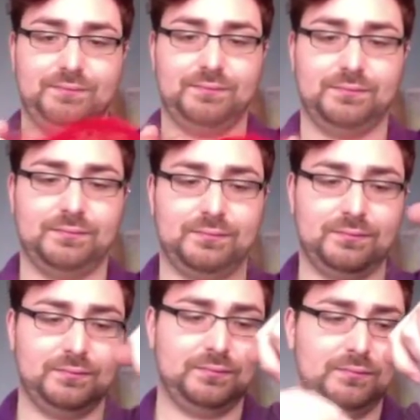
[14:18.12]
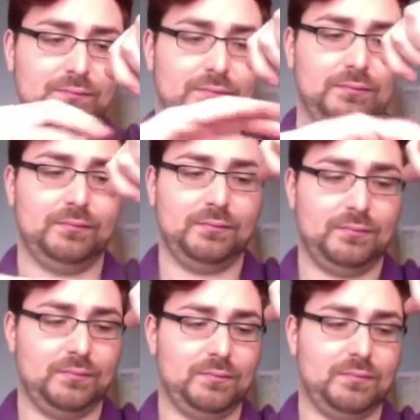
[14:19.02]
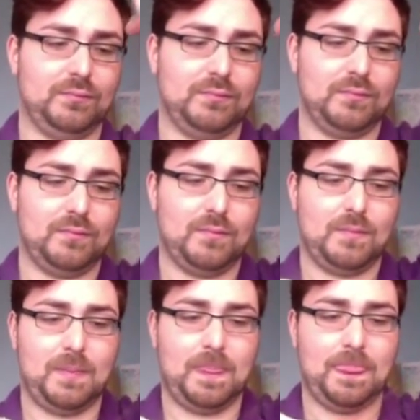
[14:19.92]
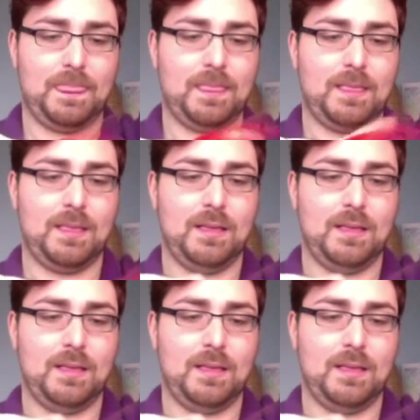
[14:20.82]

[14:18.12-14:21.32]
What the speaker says: (silence)